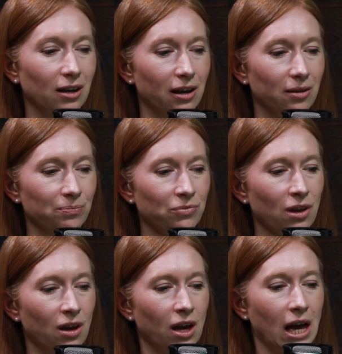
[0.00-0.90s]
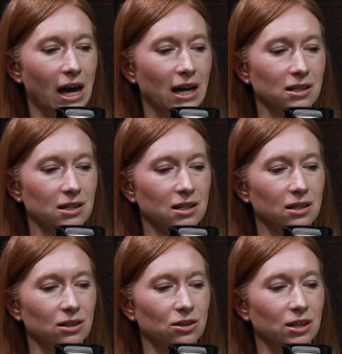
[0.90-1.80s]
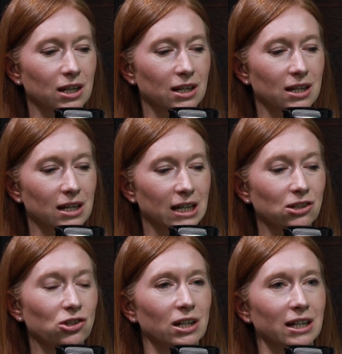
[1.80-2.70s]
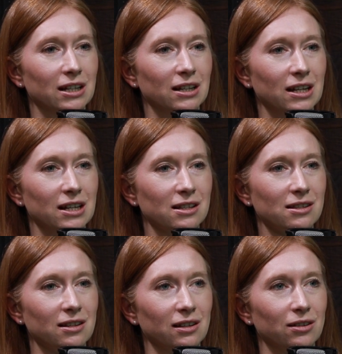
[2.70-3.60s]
and the insulin is